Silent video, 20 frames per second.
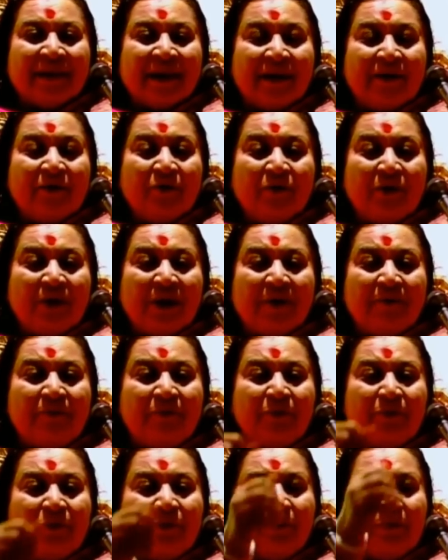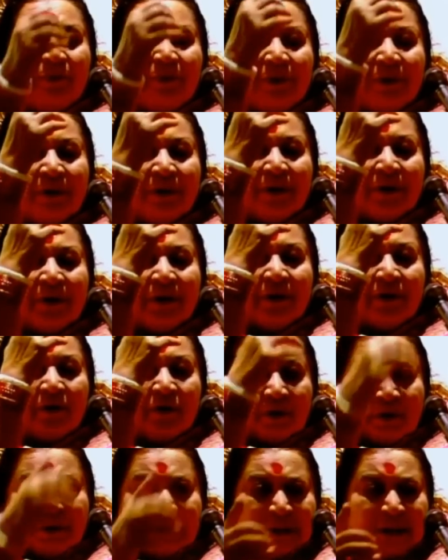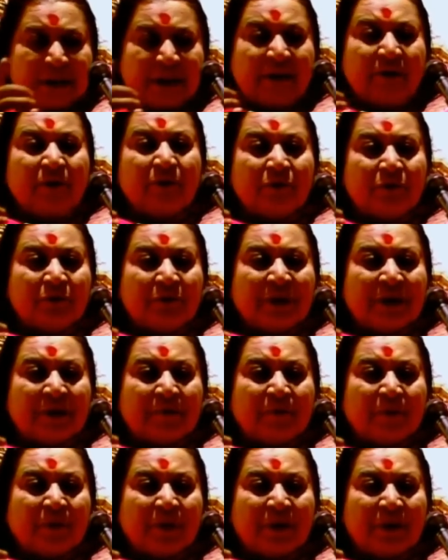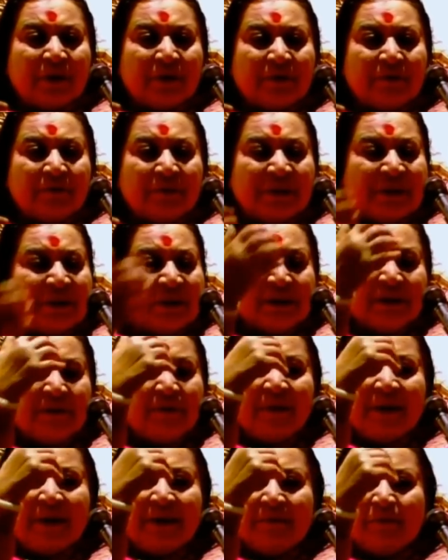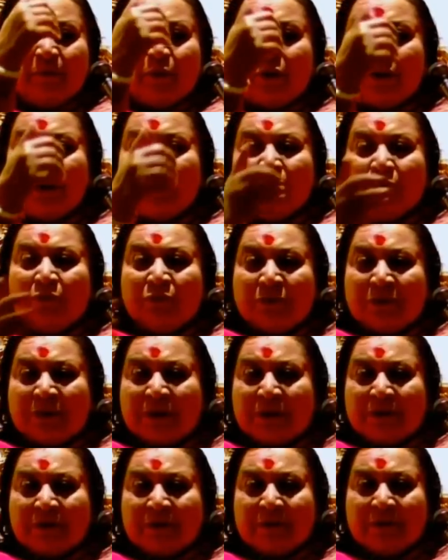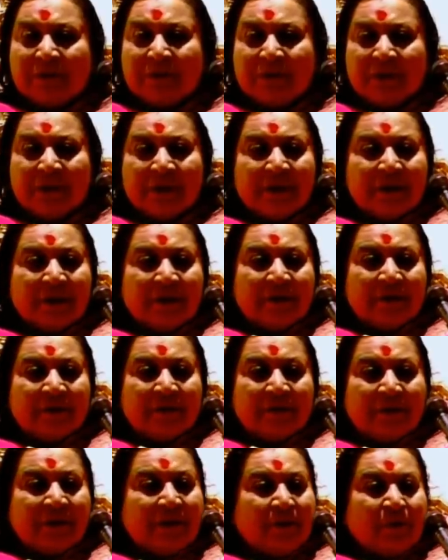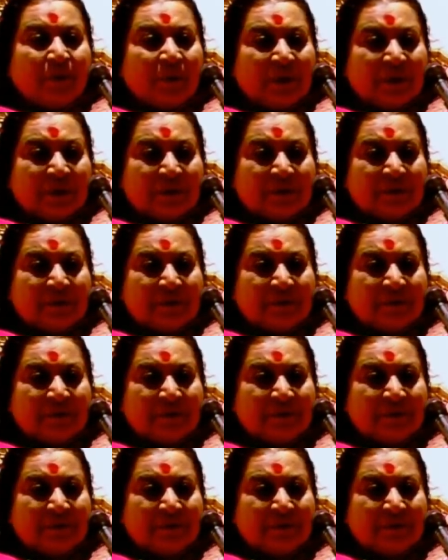I don't have to logically go to that point, but just my body knows it. It works.